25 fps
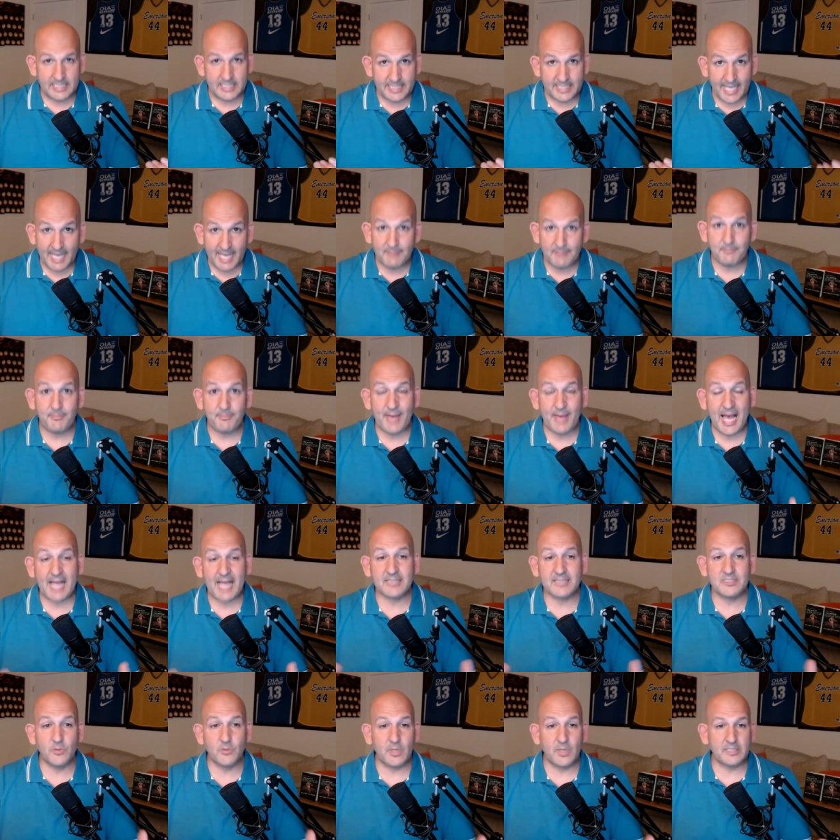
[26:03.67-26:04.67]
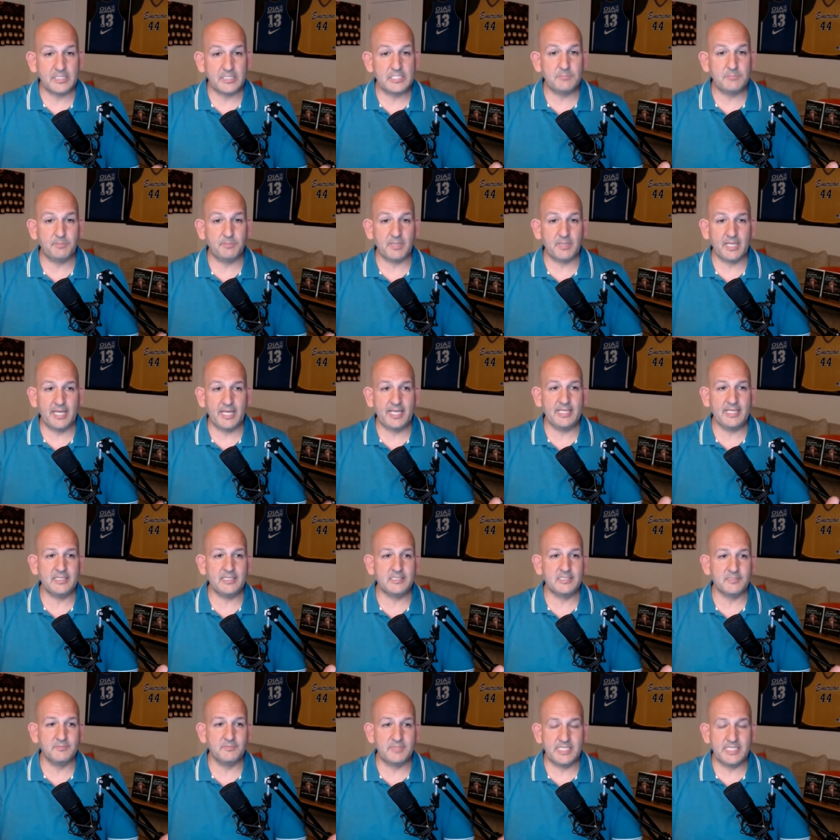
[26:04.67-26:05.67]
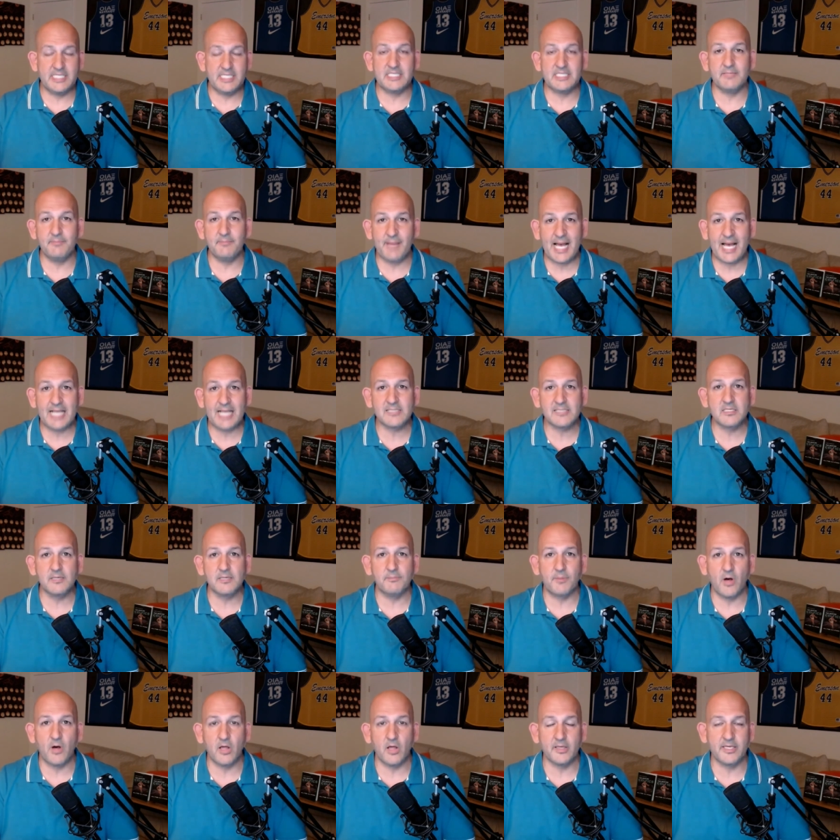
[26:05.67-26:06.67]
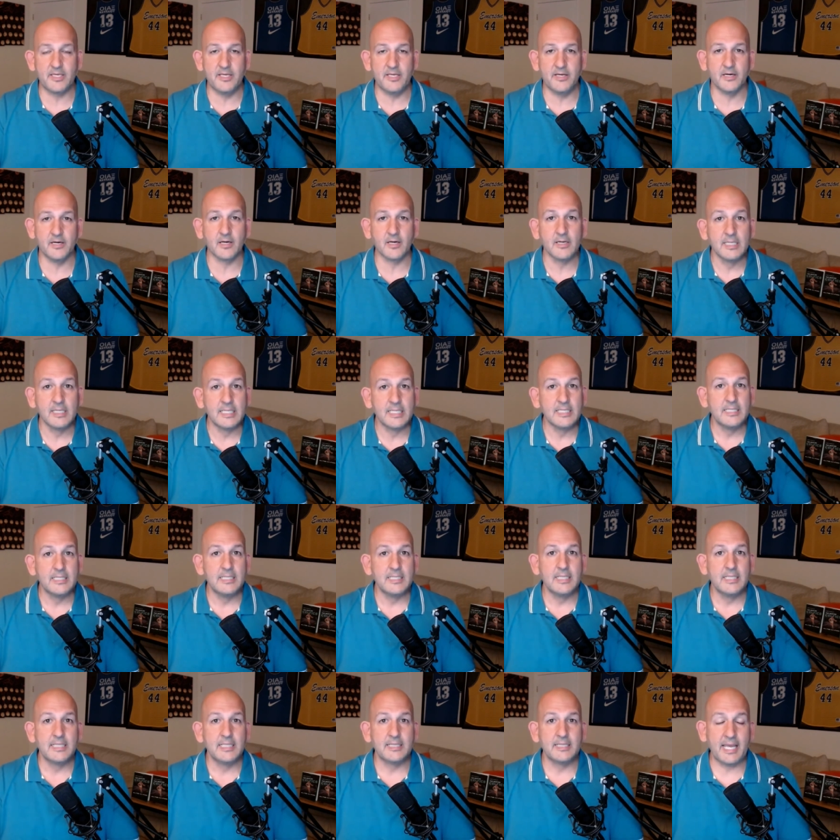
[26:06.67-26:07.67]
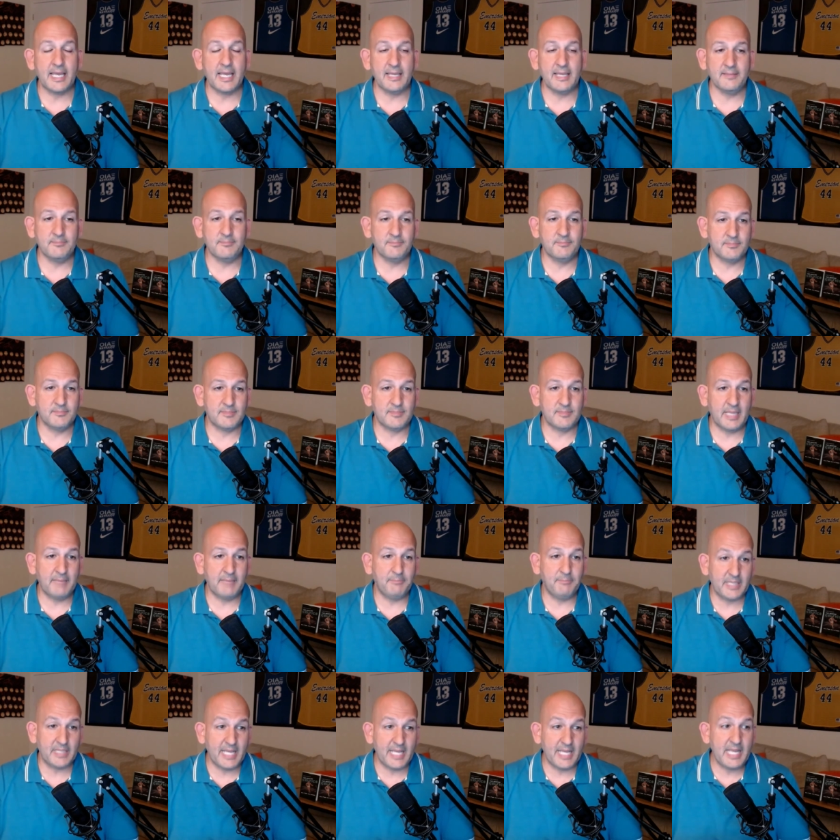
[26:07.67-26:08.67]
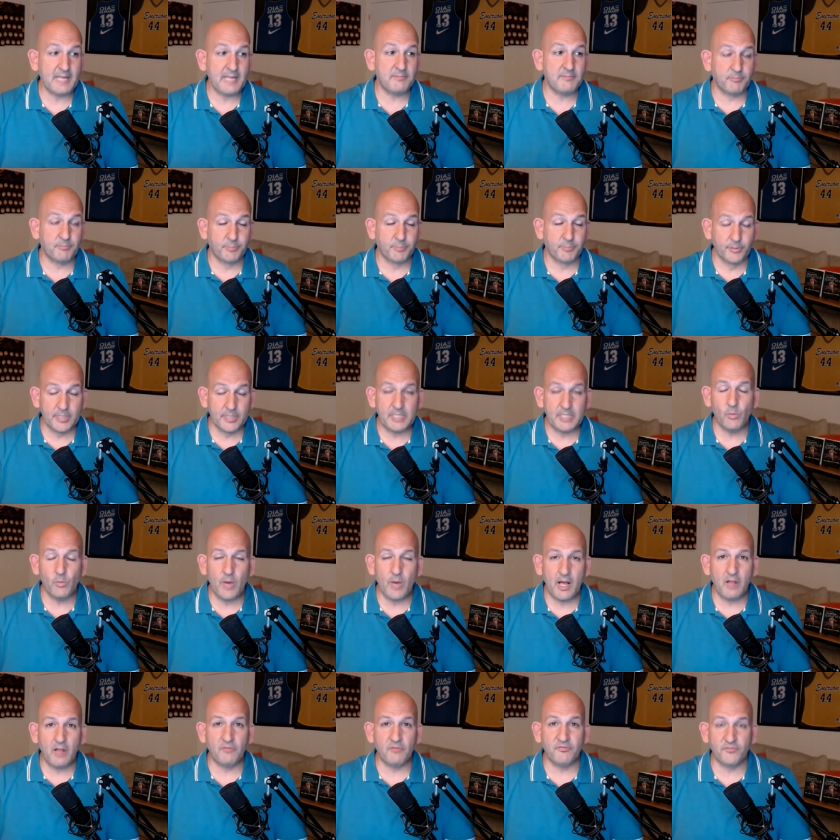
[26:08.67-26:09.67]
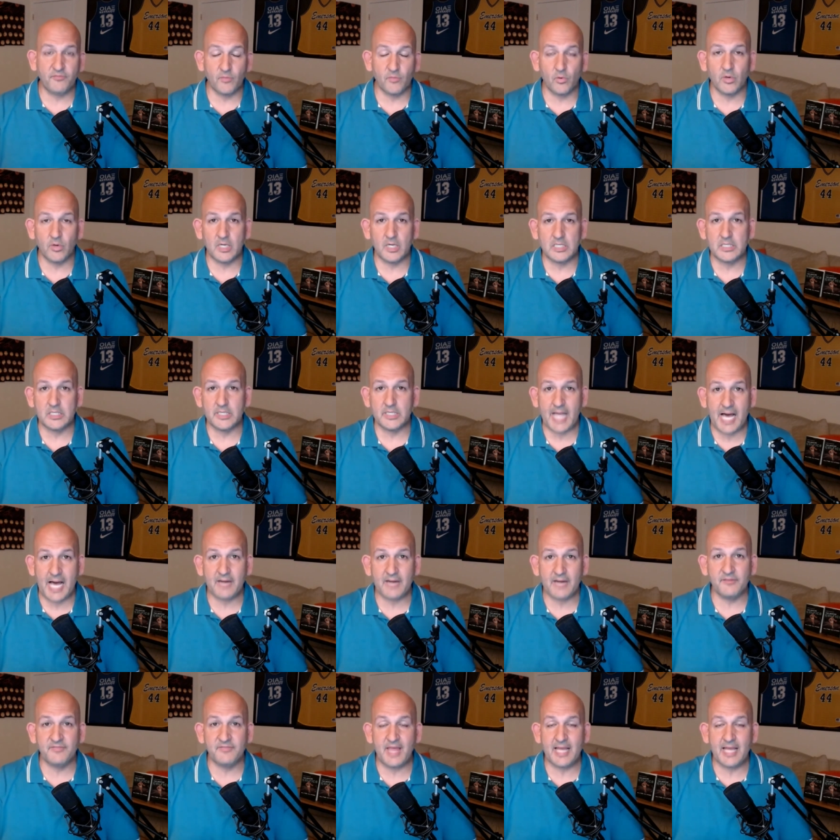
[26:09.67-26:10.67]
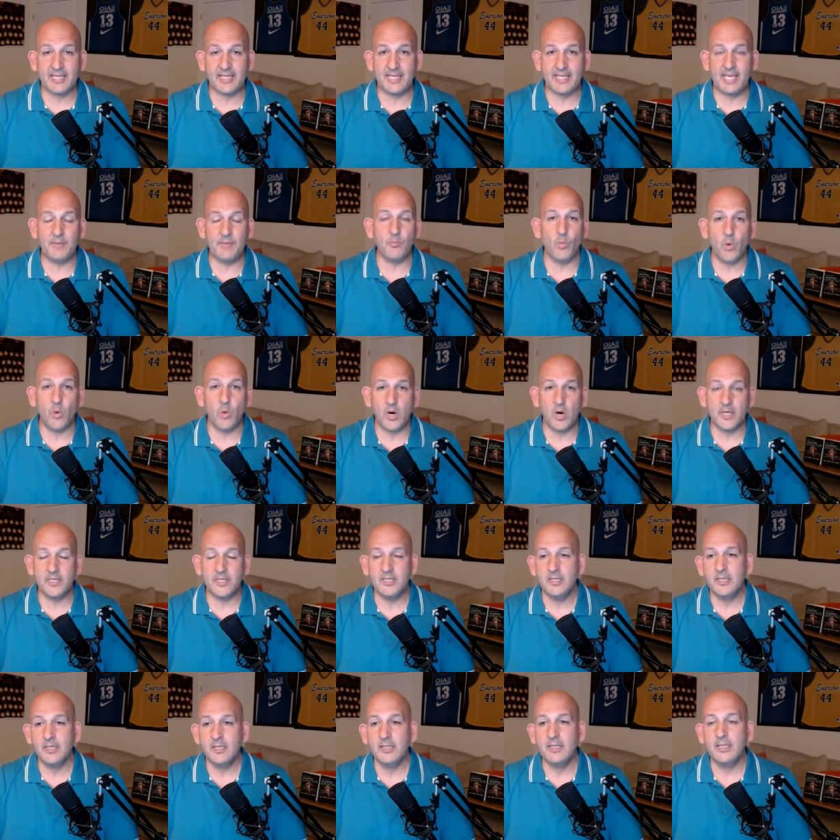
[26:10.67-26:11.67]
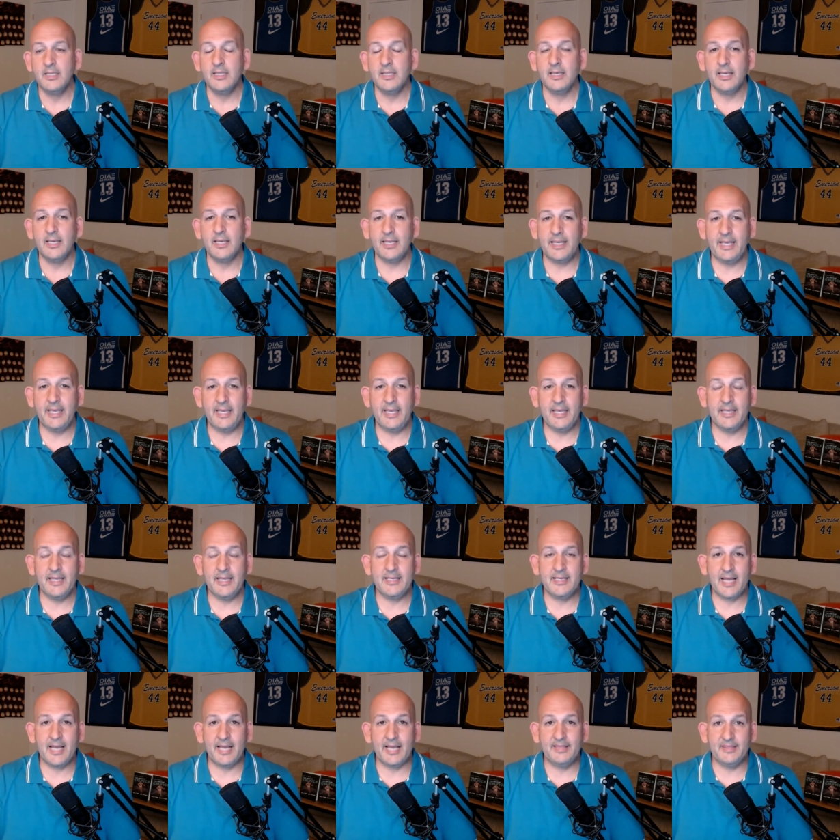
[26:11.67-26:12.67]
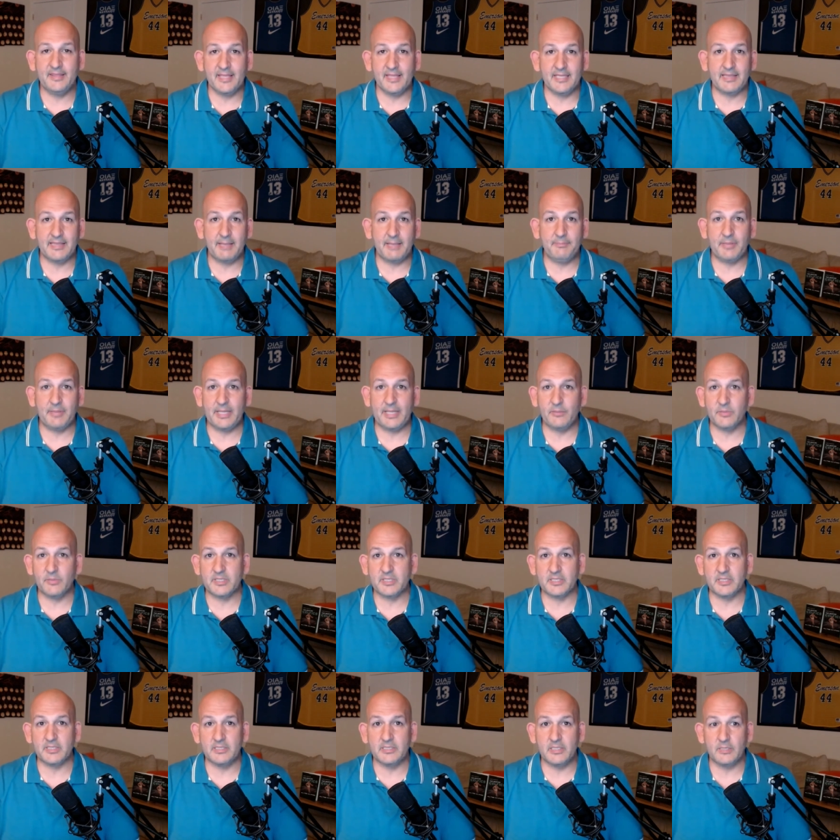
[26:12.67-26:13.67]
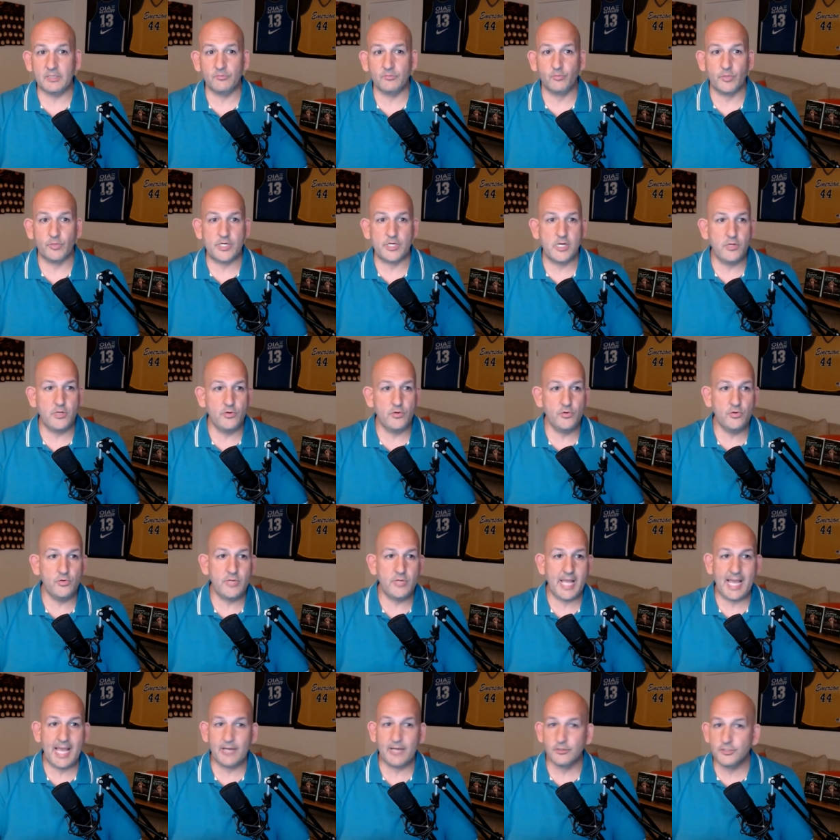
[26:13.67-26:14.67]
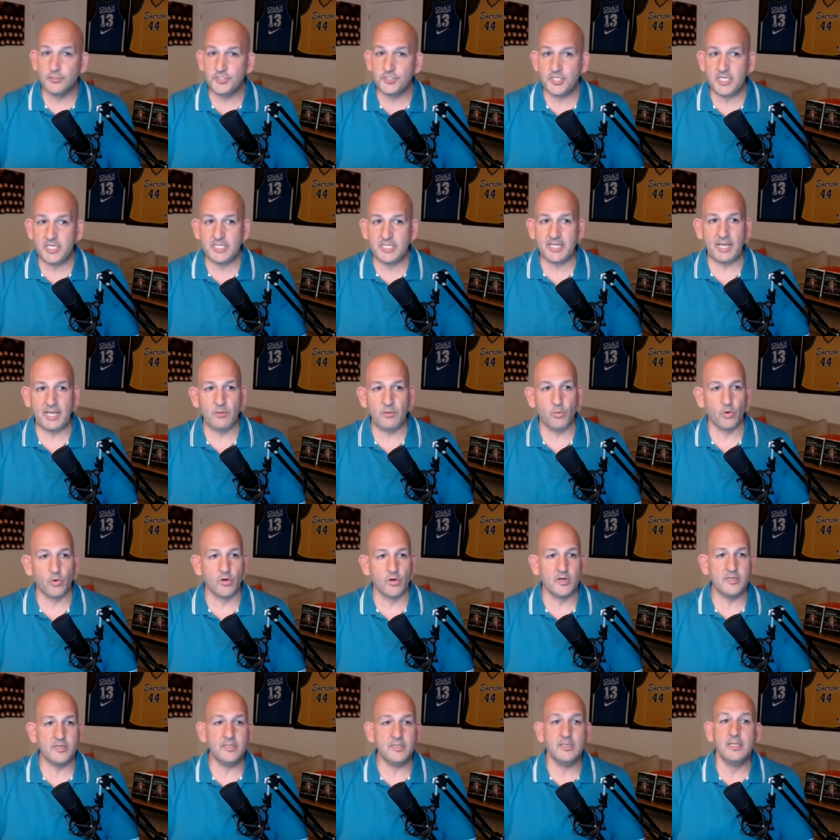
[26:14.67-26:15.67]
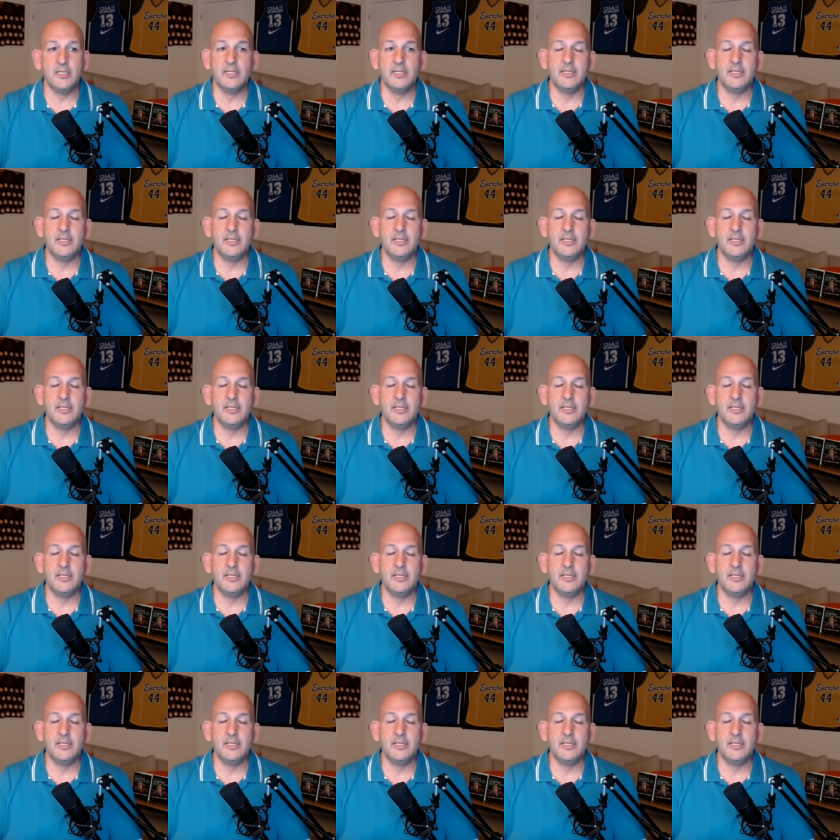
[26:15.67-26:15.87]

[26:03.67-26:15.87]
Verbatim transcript: get back to at least playing some decent basketball here. They they played pretty well for a lot of that game one, and I think they played with a, a renewed energy. They weren't